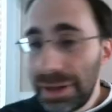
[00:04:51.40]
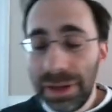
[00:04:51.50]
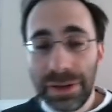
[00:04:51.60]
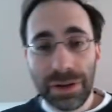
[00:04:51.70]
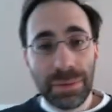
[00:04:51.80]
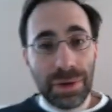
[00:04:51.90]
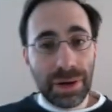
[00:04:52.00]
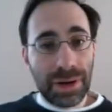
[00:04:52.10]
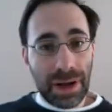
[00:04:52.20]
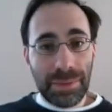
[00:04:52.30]
a little
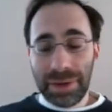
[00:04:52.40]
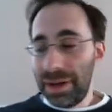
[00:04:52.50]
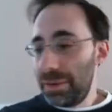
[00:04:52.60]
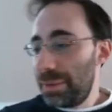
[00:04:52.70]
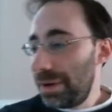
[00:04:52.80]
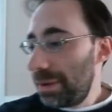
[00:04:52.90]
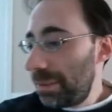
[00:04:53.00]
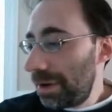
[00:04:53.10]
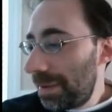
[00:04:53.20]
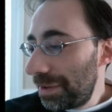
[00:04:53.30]
more complicated one.
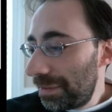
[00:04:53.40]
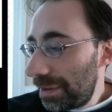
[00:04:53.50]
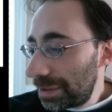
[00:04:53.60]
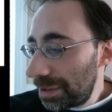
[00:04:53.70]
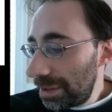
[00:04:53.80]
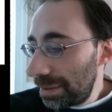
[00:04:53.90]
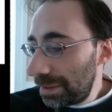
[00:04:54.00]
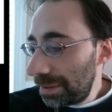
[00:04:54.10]
What about the function,